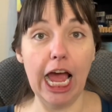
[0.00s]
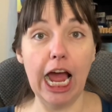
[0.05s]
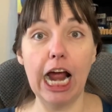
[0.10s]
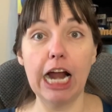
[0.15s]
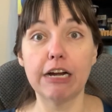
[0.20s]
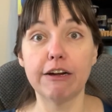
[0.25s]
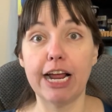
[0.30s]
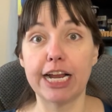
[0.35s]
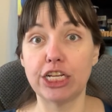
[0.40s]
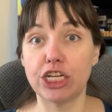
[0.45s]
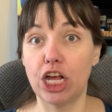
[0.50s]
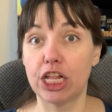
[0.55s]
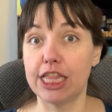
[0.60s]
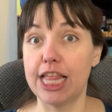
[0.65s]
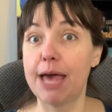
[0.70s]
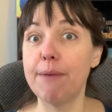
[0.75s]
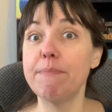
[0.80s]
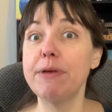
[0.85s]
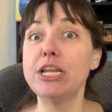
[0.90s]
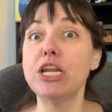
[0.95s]
All right, y'all.
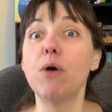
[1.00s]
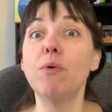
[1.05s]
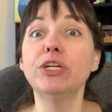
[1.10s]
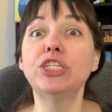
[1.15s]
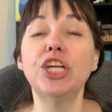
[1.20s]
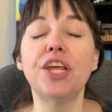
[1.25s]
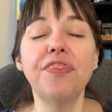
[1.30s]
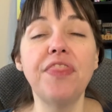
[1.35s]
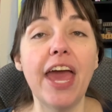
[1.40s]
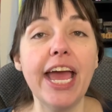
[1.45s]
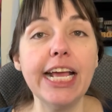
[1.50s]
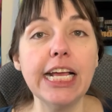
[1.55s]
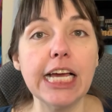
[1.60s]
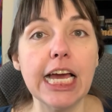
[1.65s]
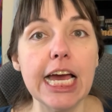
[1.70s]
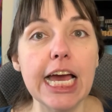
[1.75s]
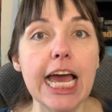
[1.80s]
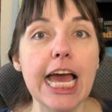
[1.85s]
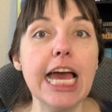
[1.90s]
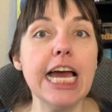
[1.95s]
Let me know what you
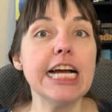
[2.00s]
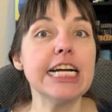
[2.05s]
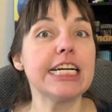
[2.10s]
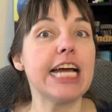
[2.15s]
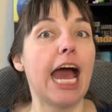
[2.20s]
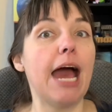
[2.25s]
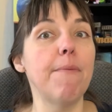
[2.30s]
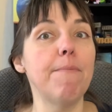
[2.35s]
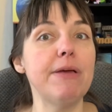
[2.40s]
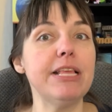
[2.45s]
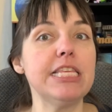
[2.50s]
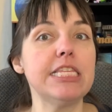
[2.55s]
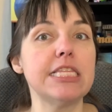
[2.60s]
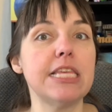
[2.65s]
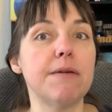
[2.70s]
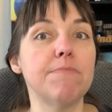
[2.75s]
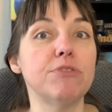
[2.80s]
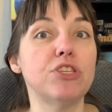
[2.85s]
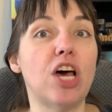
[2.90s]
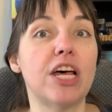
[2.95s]
think. Comments,
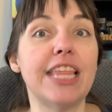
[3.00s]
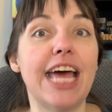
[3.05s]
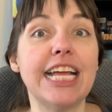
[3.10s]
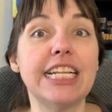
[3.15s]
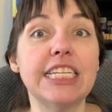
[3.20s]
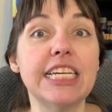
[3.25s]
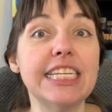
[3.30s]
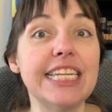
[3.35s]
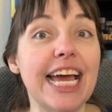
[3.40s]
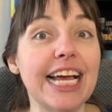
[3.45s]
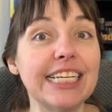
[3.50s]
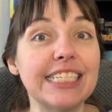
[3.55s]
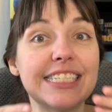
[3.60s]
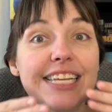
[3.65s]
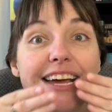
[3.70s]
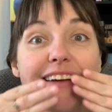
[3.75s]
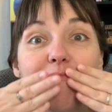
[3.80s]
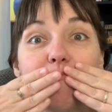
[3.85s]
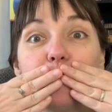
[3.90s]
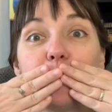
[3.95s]
thumbs, all that. Till next
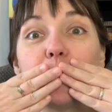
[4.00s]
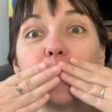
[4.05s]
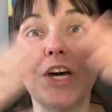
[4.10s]
time.